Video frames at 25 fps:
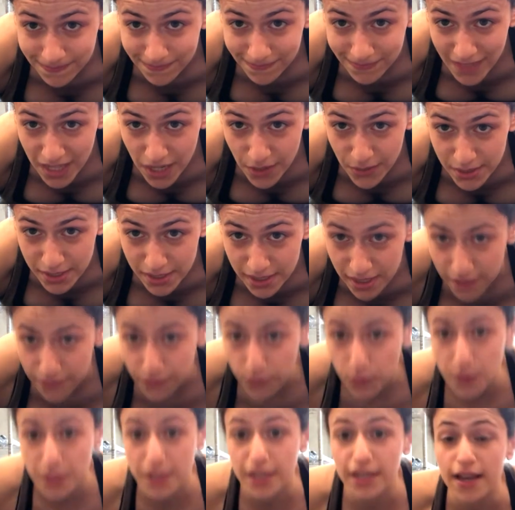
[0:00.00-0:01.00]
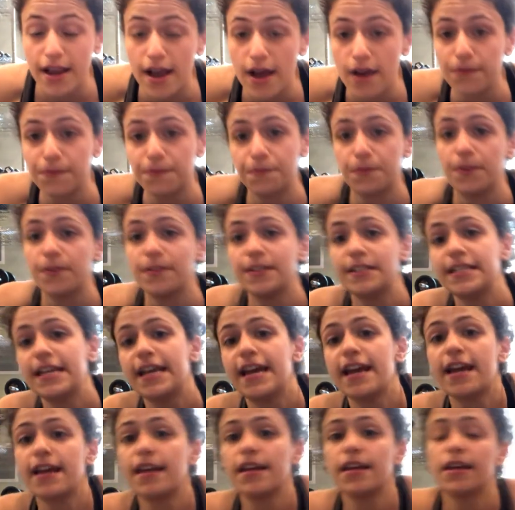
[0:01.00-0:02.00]
that was enough working out for the
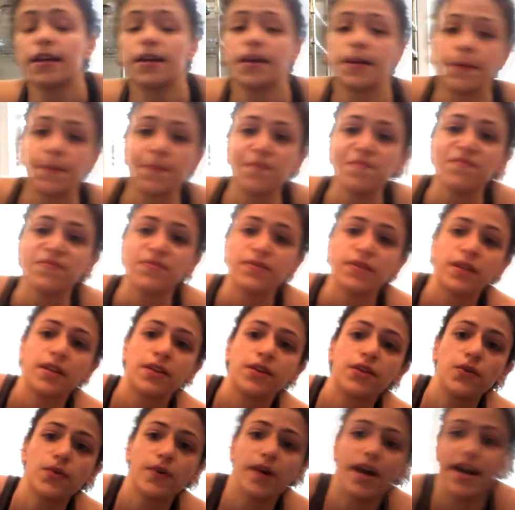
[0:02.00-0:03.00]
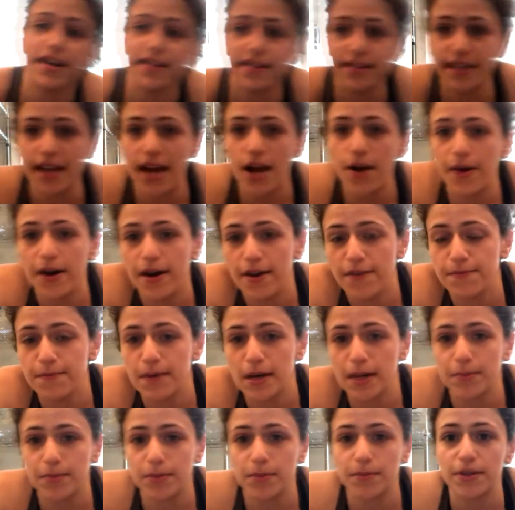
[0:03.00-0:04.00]
day. You guys now have
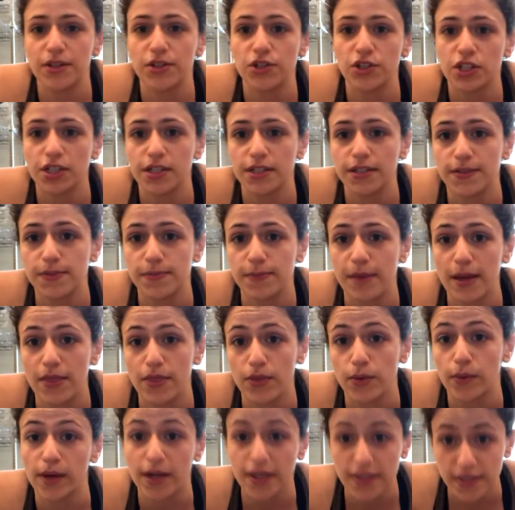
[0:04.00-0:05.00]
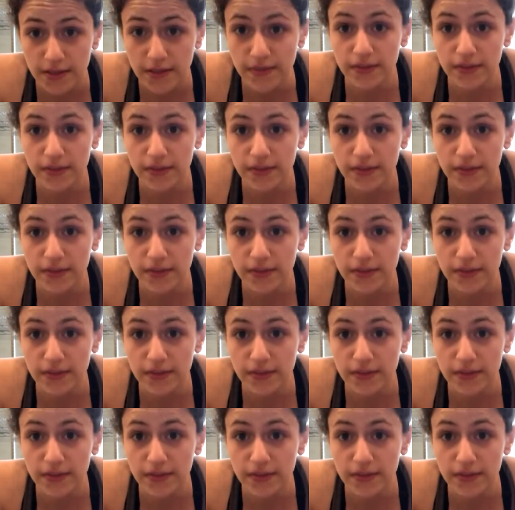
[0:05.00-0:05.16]
my permission to spend the rest